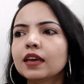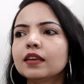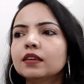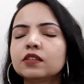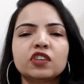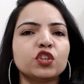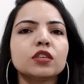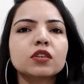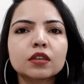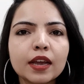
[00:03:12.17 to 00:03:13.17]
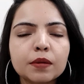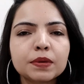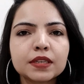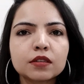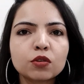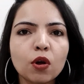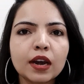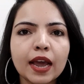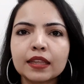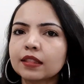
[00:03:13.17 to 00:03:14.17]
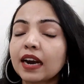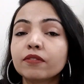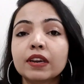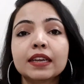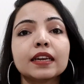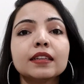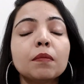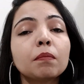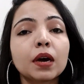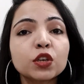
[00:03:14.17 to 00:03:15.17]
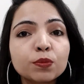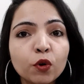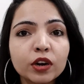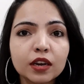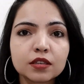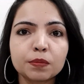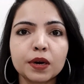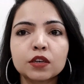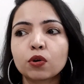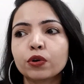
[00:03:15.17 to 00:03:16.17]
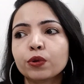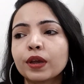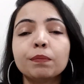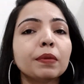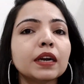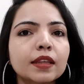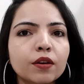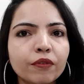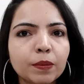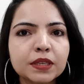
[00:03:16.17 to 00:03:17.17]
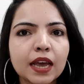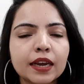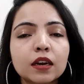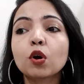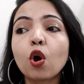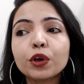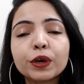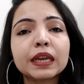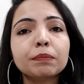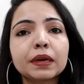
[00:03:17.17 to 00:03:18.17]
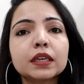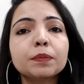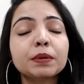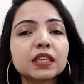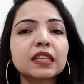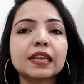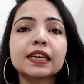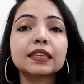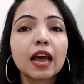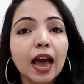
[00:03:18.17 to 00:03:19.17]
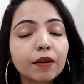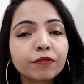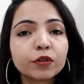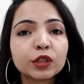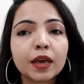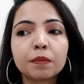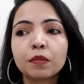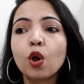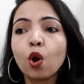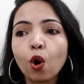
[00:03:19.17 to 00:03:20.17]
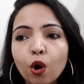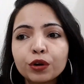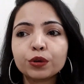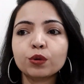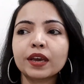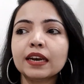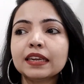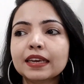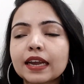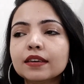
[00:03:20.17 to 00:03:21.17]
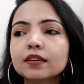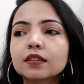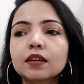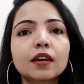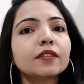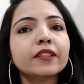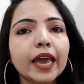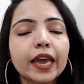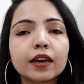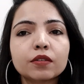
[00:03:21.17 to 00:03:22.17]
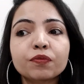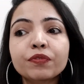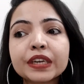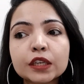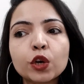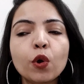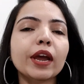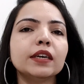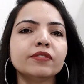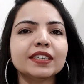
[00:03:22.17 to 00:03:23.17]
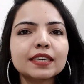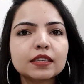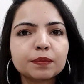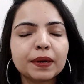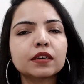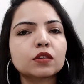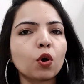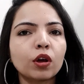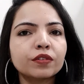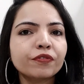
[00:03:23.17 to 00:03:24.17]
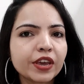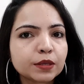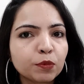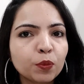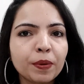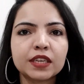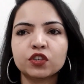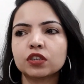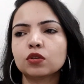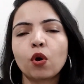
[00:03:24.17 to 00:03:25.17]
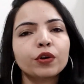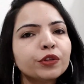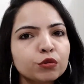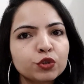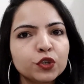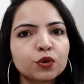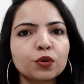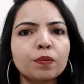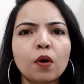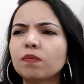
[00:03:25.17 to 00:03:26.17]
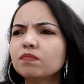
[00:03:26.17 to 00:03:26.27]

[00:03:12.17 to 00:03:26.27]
either register their business online, that will get them much more customers, or you can build their website, or you can build a personalized app for them, or you can get their video advertisements on Facebook pages, on YouTube.